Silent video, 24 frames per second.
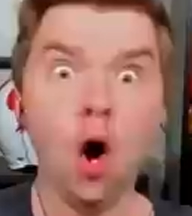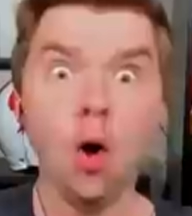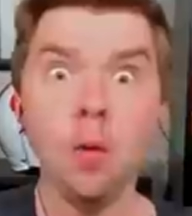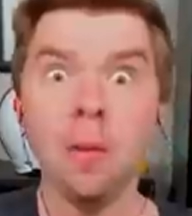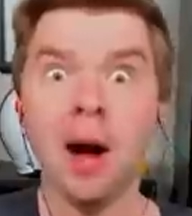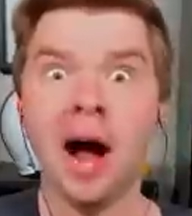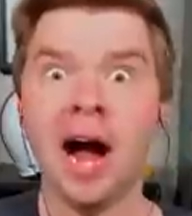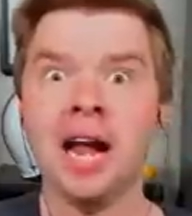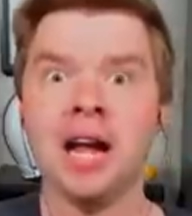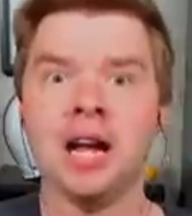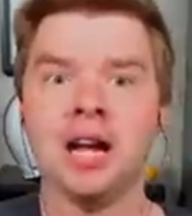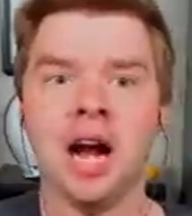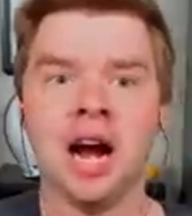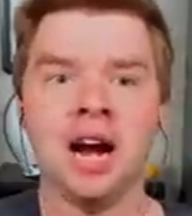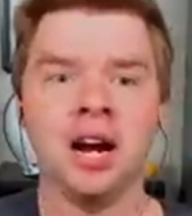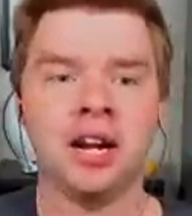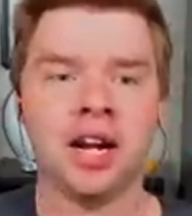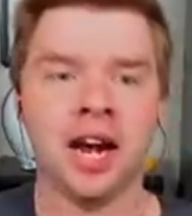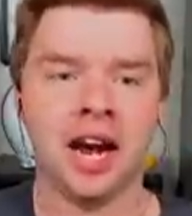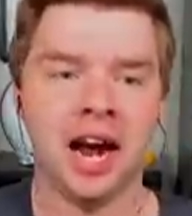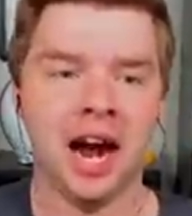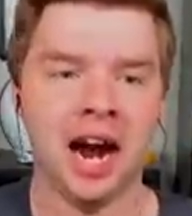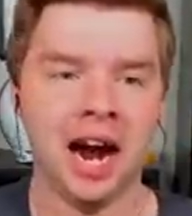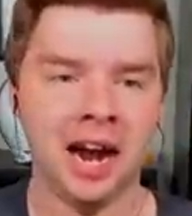Oh my,
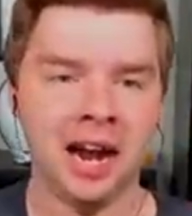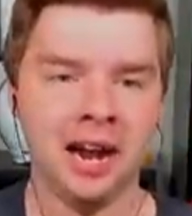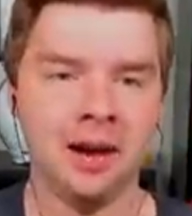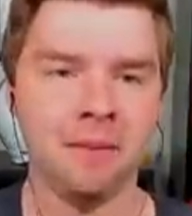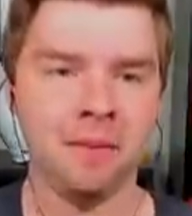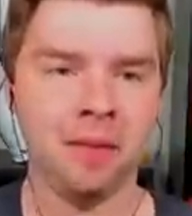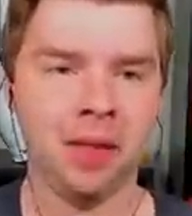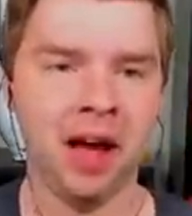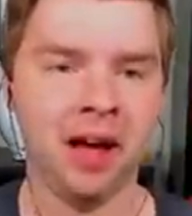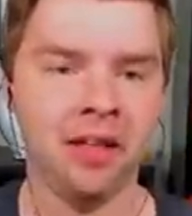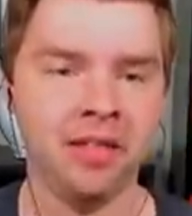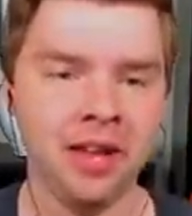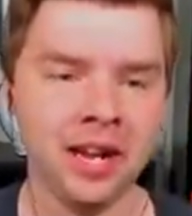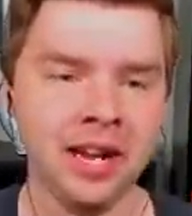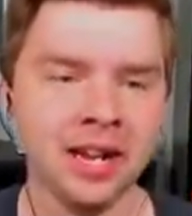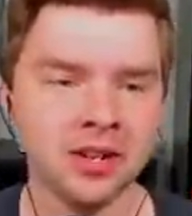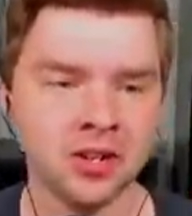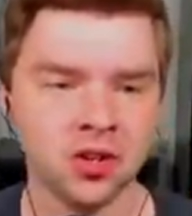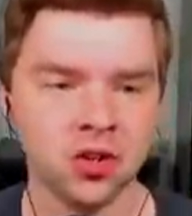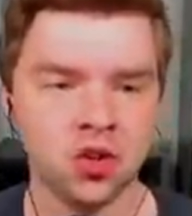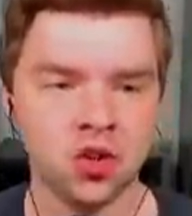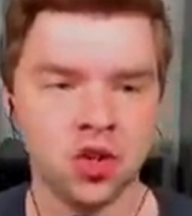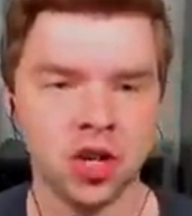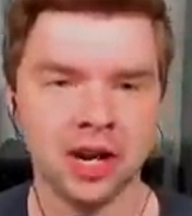okay, I'm, I think
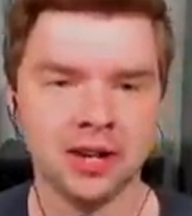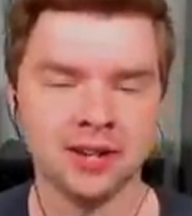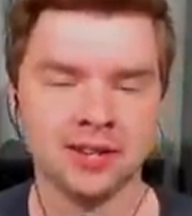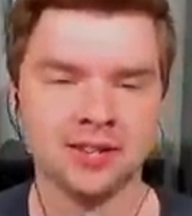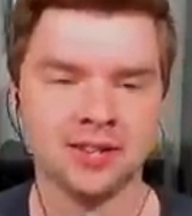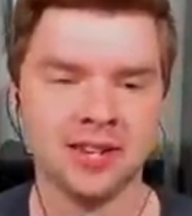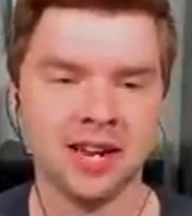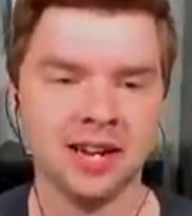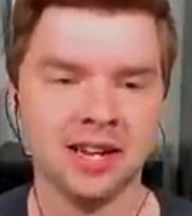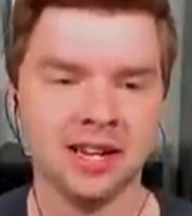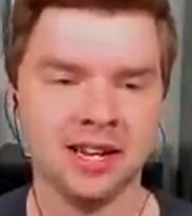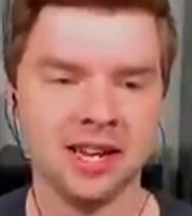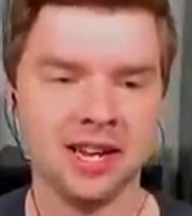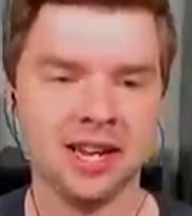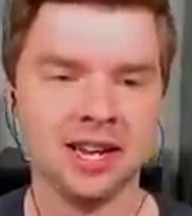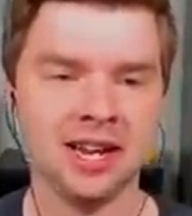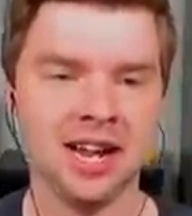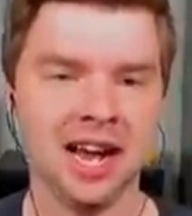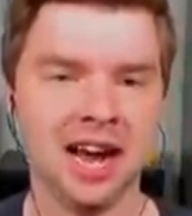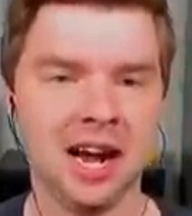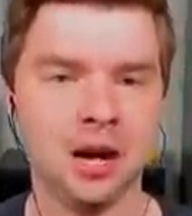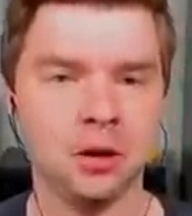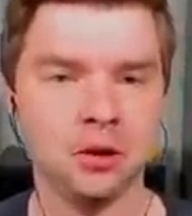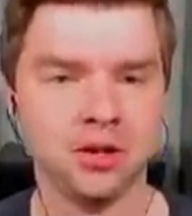it's just setting
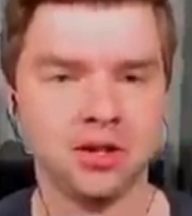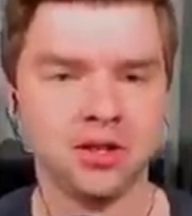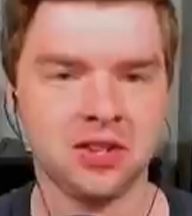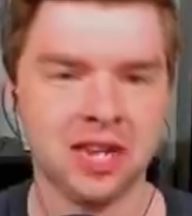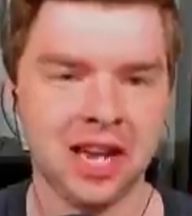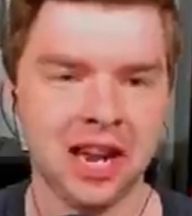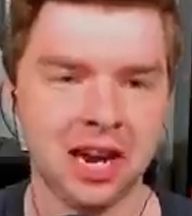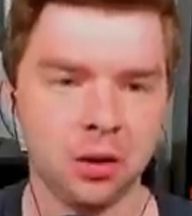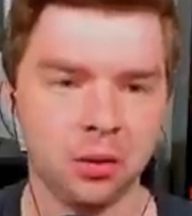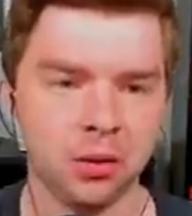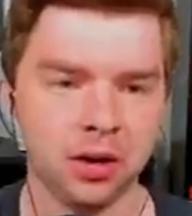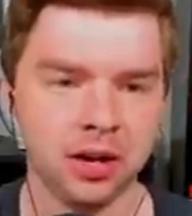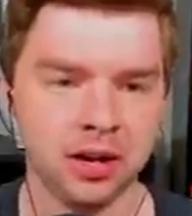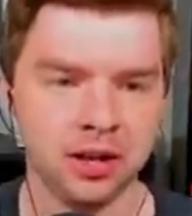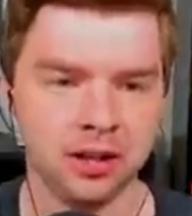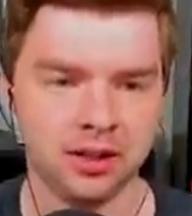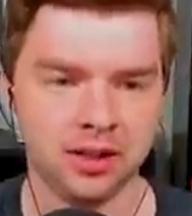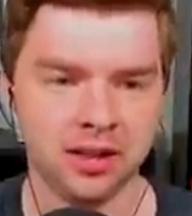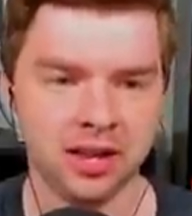in how scary